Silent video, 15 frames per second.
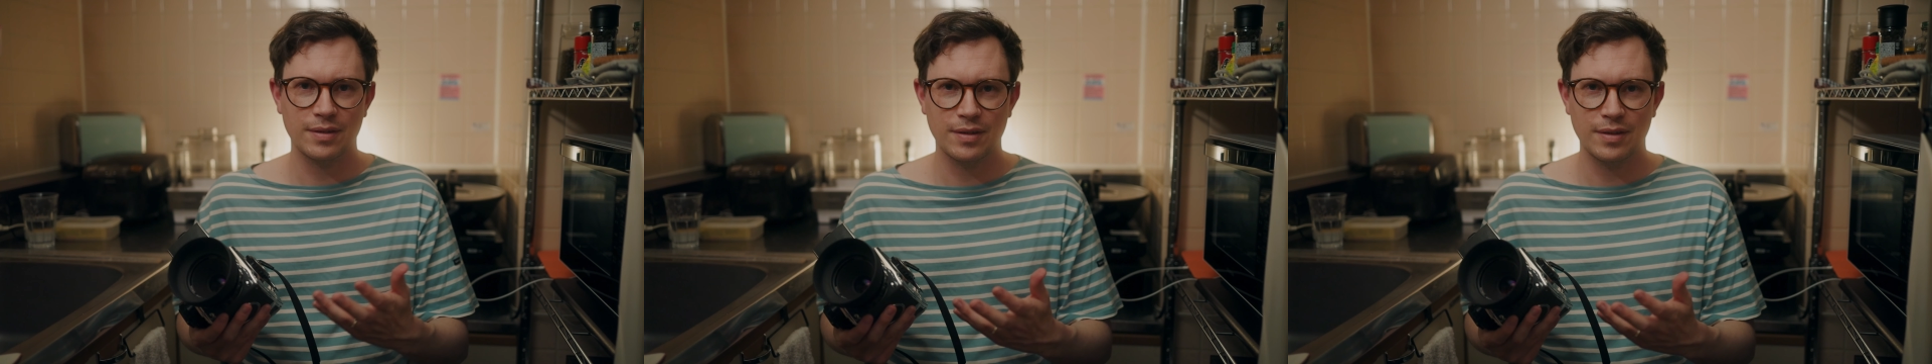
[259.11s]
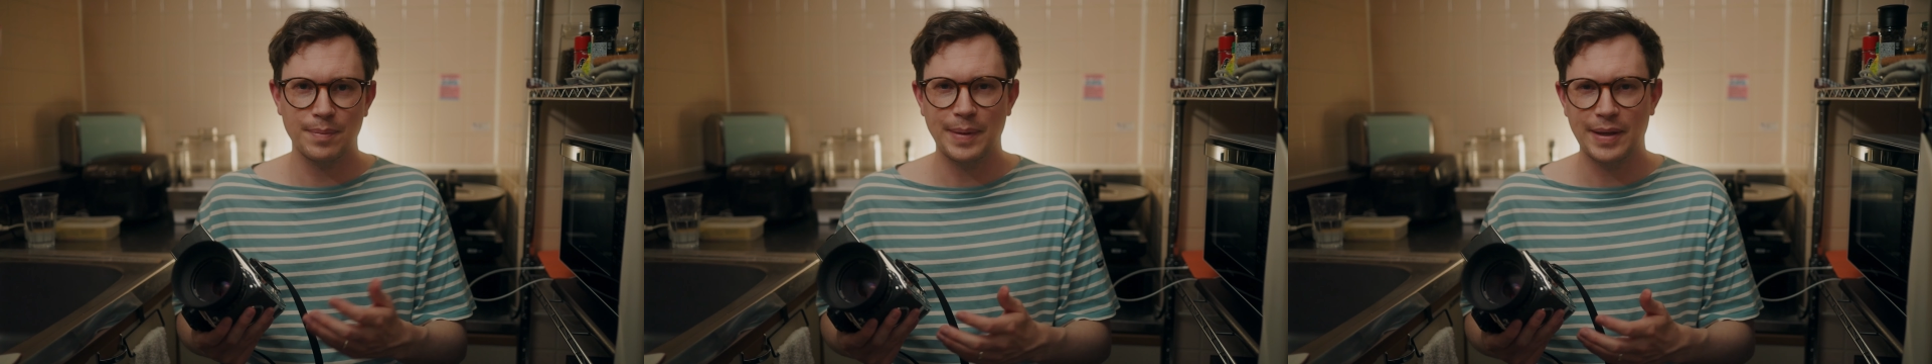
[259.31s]

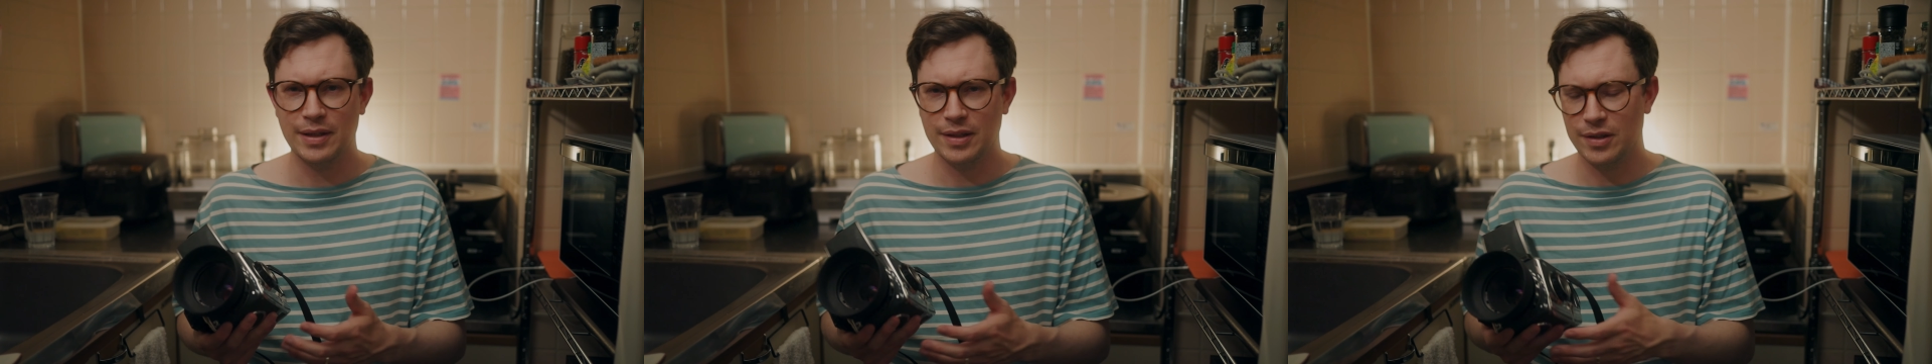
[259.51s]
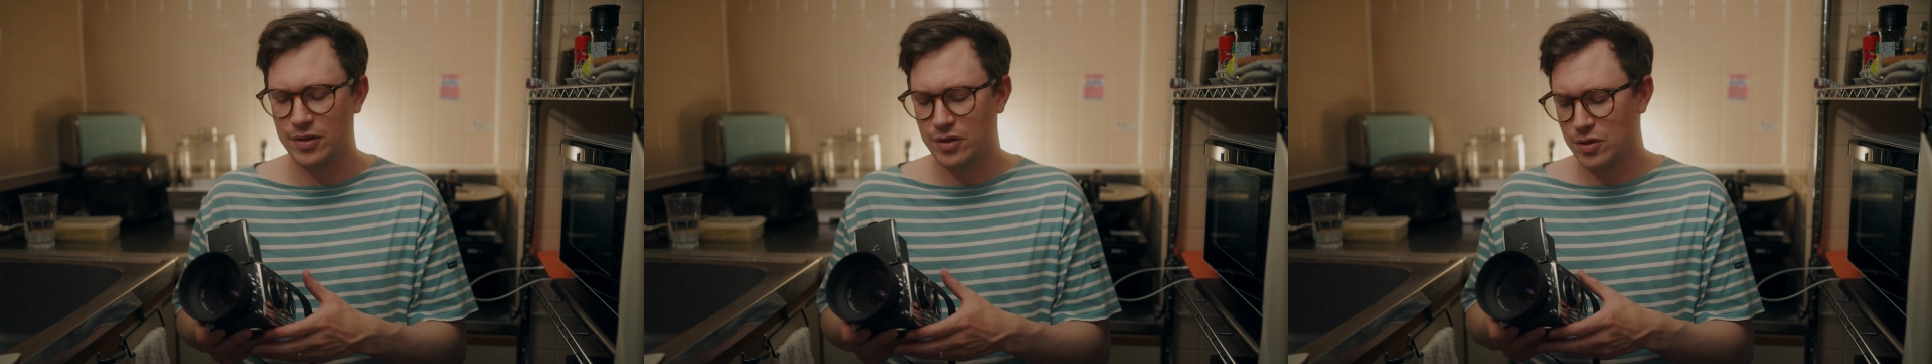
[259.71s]
could be
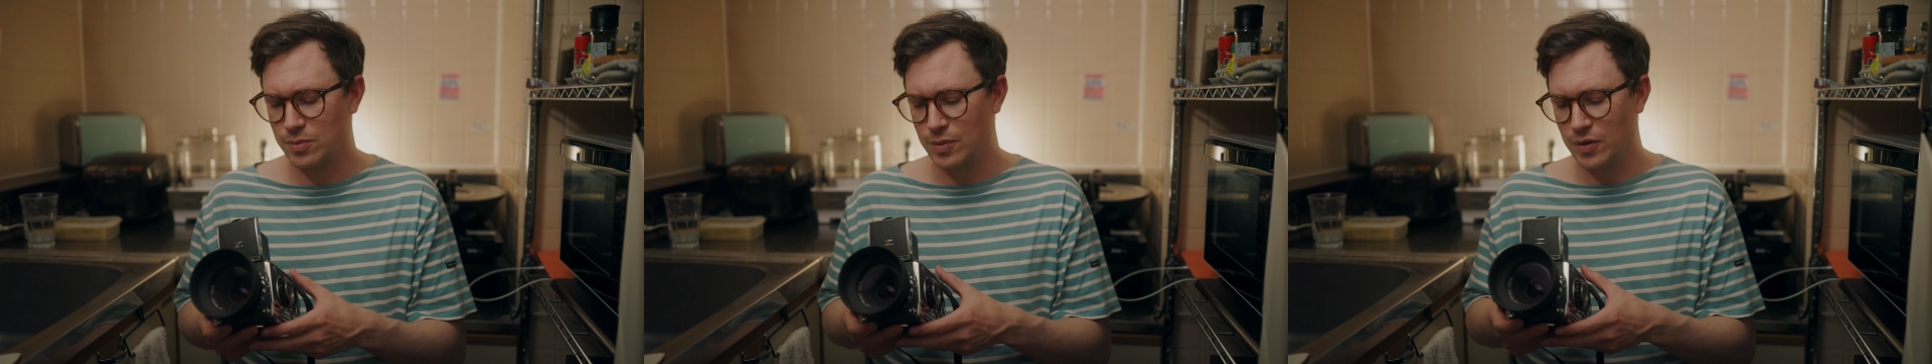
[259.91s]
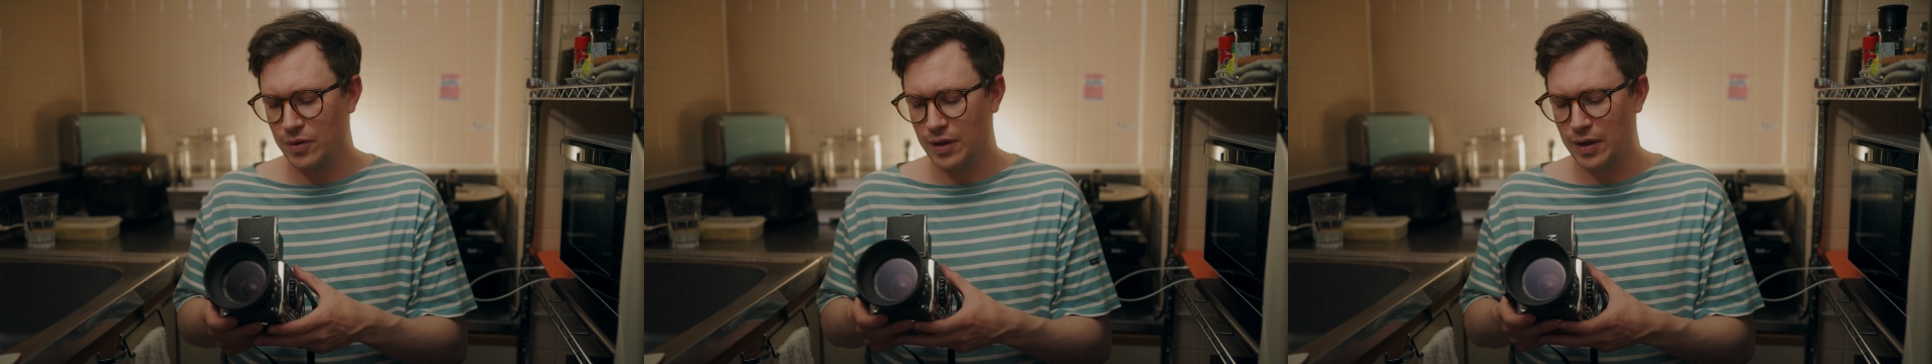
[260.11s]
a little
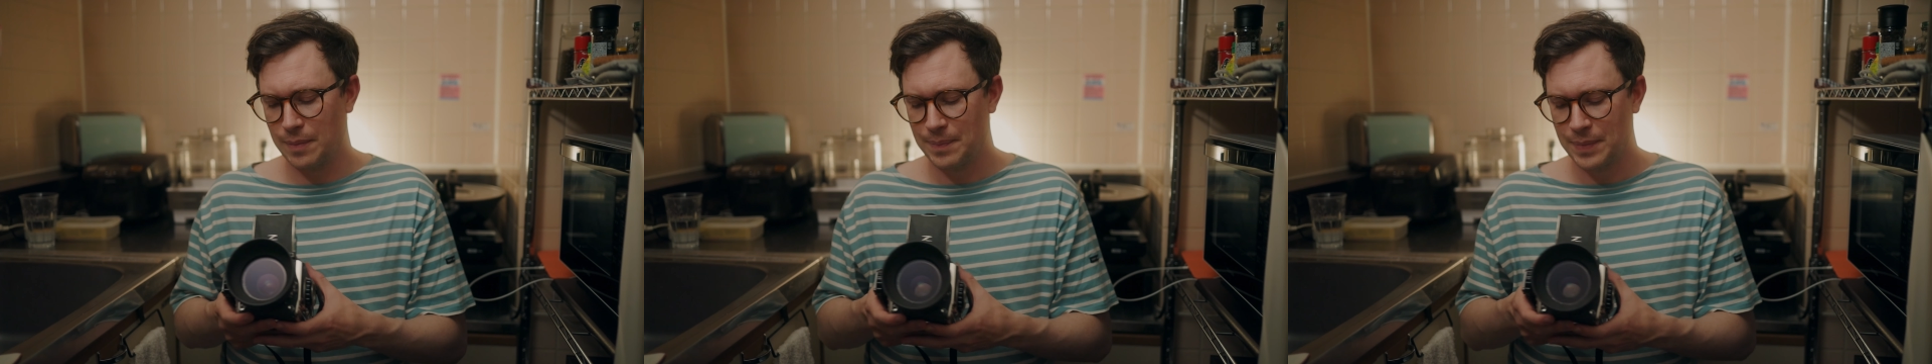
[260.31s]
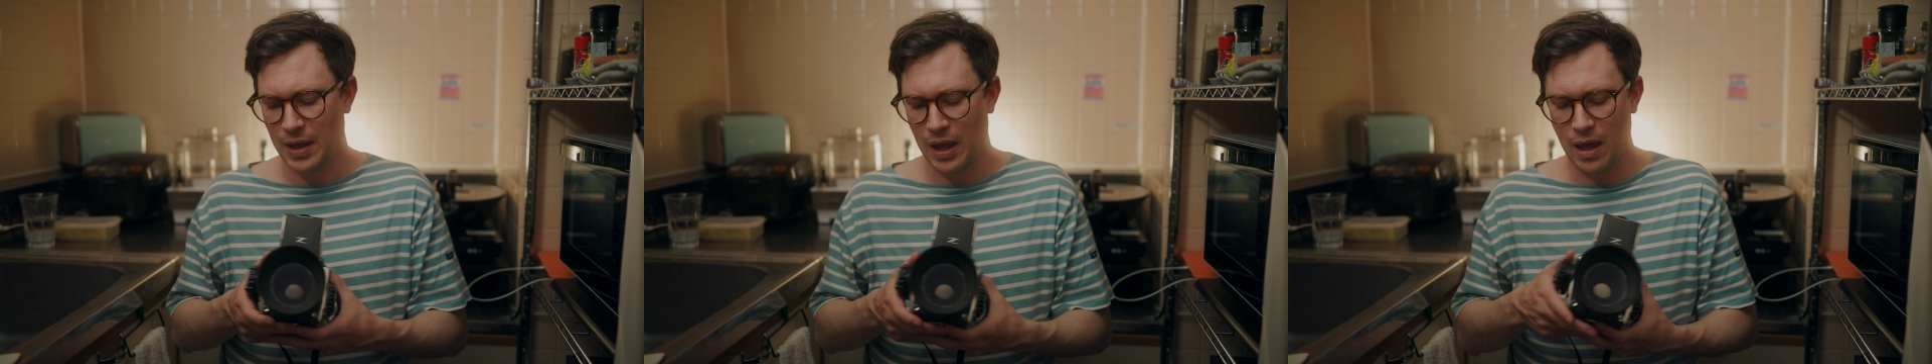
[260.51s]
smoother.